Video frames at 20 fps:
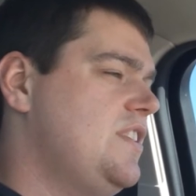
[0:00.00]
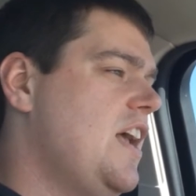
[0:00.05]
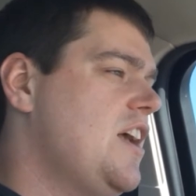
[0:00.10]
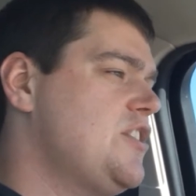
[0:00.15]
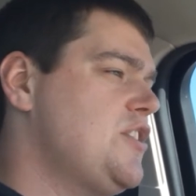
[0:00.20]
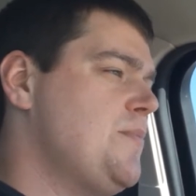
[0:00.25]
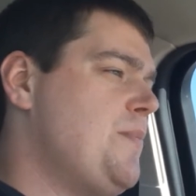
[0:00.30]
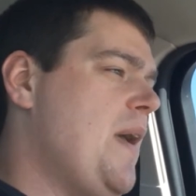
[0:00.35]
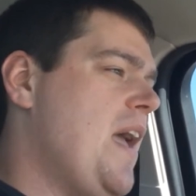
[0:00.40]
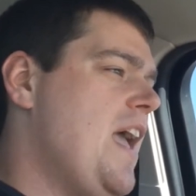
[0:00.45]

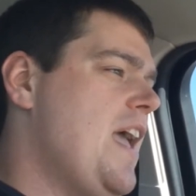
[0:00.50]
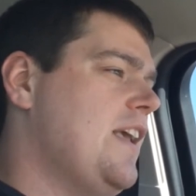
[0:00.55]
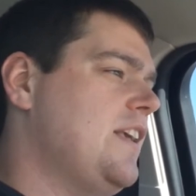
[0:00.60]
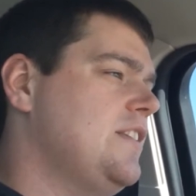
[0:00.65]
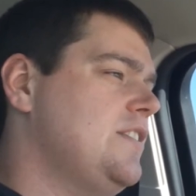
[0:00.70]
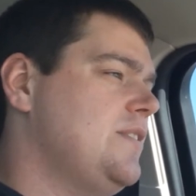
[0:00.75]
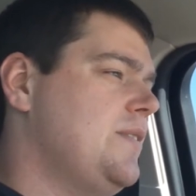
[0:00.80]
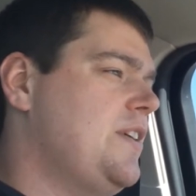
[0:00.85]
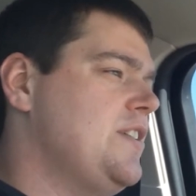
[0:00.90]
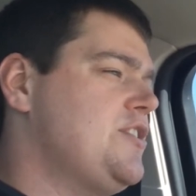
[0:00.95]
Sasha
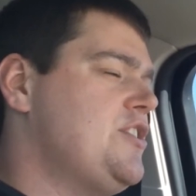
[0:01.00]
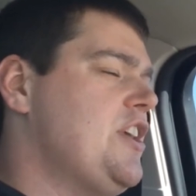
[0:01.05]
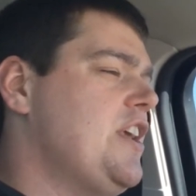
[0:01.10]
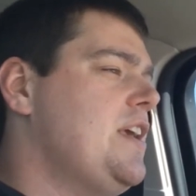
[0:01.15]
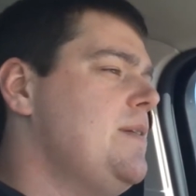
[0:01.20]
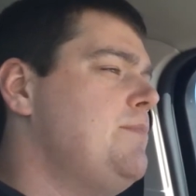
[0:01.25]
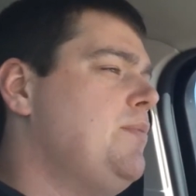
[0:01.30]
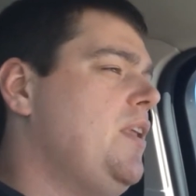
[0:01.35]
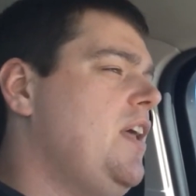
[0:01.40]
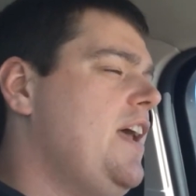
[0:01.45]
Banks, because she
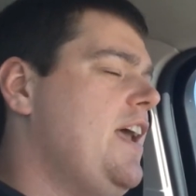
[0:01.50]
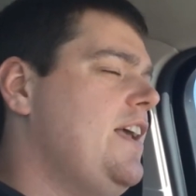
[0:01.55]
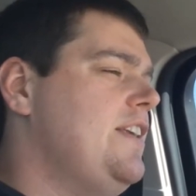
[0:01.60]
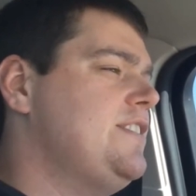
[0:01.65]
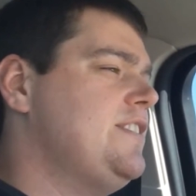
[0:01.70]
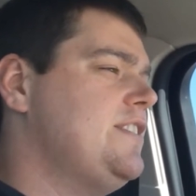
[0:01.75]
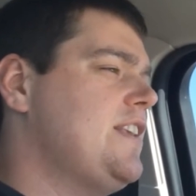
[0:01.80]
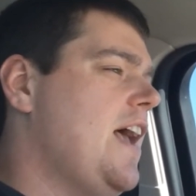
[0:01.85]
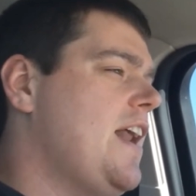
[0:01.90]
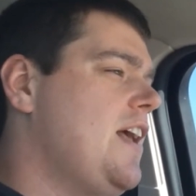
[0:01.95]
can play
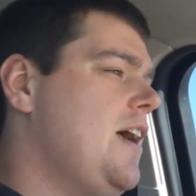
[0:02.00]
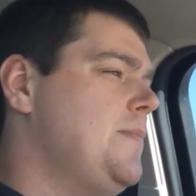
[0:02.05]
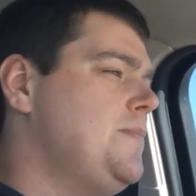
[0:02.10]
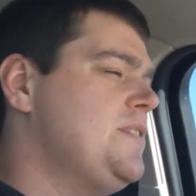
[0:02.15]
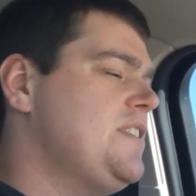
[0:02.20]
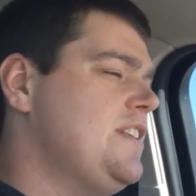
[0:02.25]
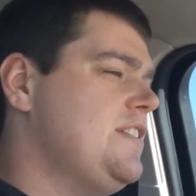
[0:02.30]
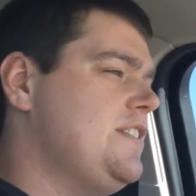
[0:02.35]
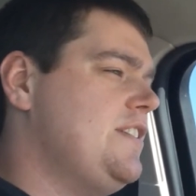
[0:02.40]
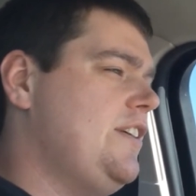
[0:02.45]

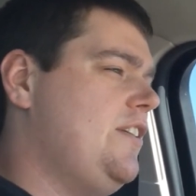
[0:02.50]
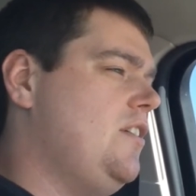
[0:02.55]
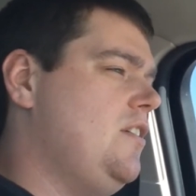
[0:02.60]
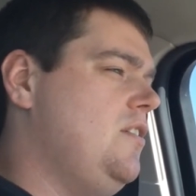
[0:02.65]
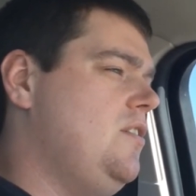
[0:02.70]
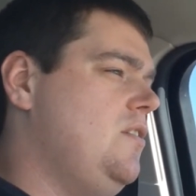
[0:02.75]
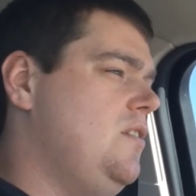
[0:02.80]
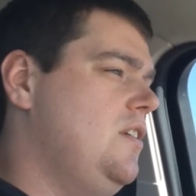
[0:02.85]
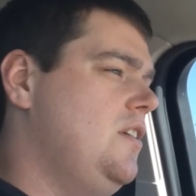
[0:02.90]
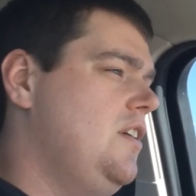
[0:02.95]
setups at
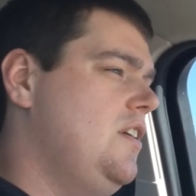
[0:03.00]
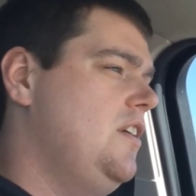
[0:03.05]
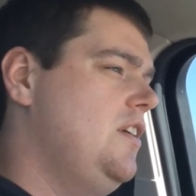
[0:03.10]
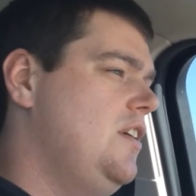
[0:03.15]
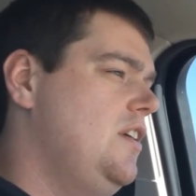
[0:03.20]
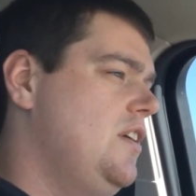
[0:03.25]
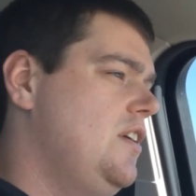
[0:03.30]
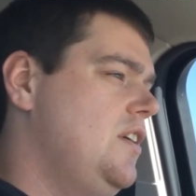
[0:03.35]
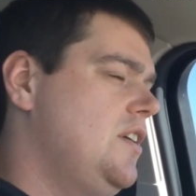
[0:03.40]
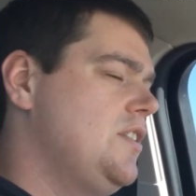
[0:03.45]
0.
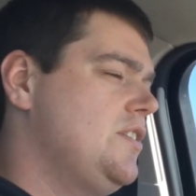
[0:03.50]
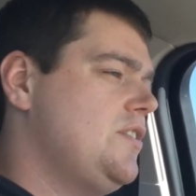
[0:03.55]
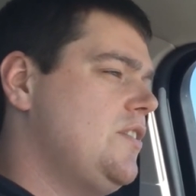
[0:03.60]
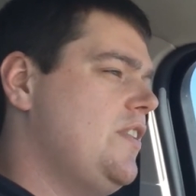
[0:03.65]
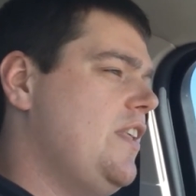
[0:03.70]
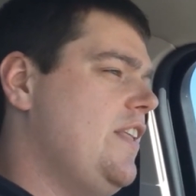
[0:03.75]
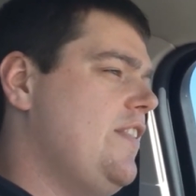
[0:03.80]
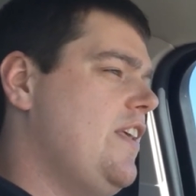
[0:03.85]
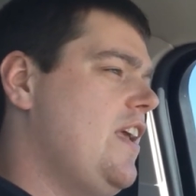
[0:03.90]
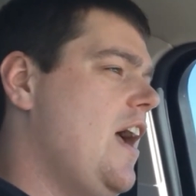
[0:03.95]
So
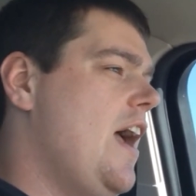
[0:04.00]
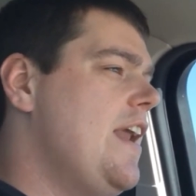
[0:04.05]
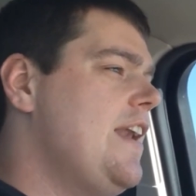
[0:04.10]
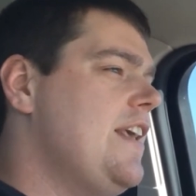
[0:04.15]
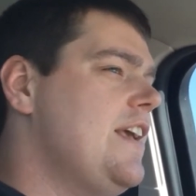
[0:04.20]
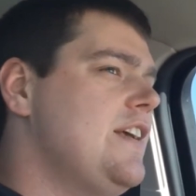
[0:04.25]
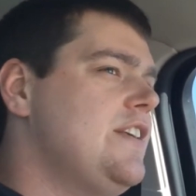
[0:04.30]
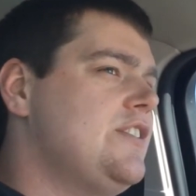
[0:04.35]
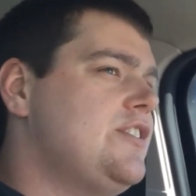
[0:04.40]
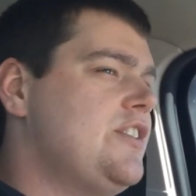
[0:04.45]
then the
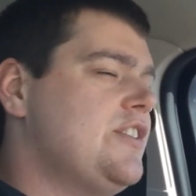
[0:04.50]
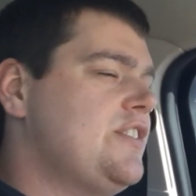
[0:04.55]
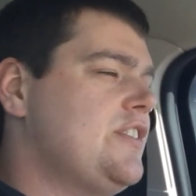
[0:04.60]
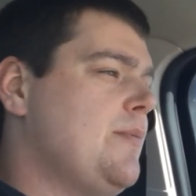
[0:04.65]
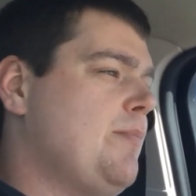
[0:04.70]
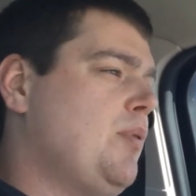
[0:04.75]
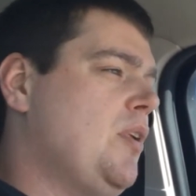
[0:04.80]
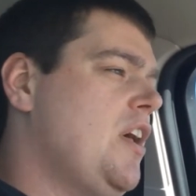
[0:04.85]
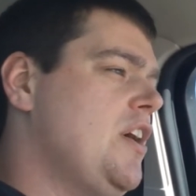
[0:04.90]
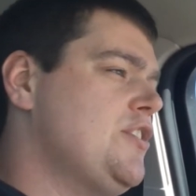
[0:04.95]
idea is just
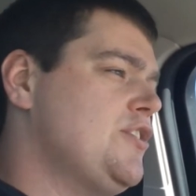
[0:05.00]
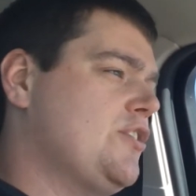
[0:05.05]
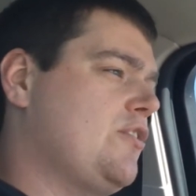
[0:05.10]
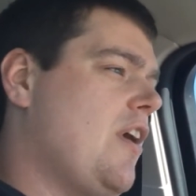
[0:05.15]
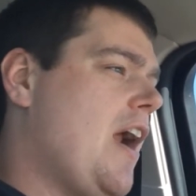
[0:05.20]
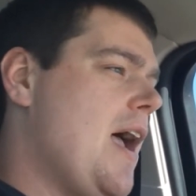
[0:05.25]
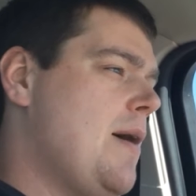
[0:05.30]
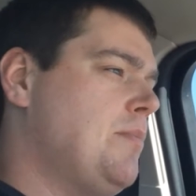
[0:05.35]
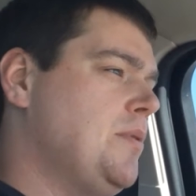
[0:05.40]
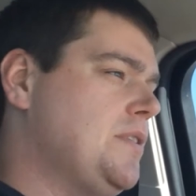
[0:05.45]
to plunge
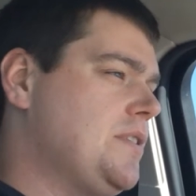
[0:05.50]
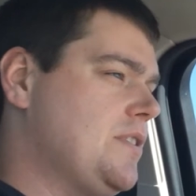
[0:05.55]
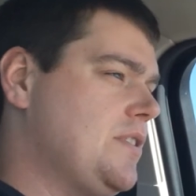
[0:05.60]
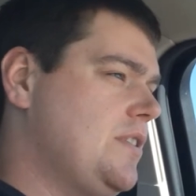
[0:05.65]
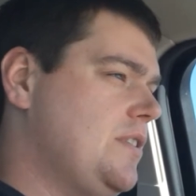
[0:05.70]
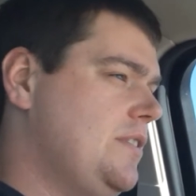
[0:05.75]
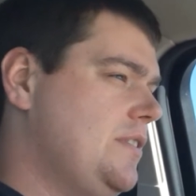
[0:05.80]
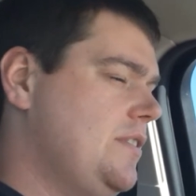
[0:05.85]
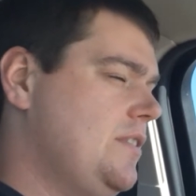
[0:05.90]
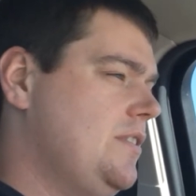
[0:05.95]

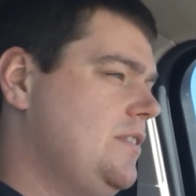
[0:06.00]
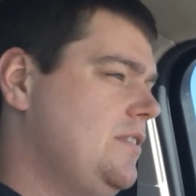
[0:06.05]
grapples.